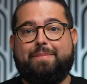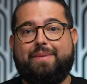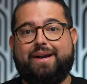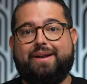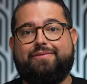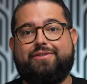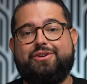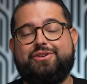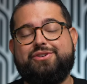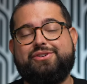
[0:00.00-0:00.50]
But
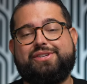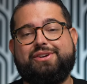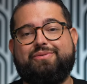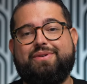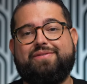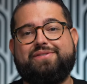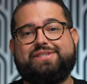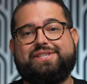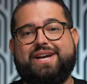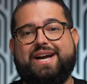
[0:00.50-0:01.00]
if you're using
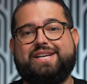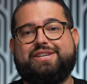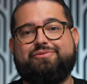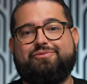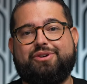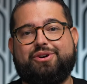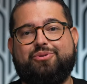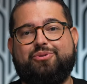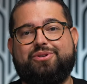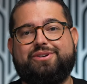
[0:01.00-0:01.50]
Riverside to
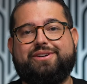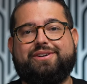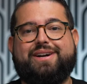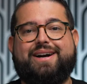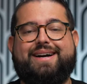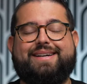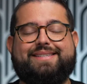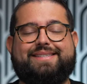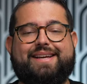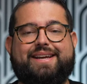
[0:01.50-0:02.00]
record your
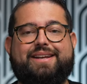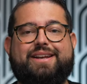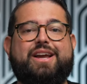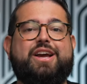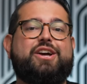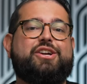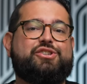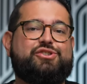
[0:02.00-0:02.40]
content,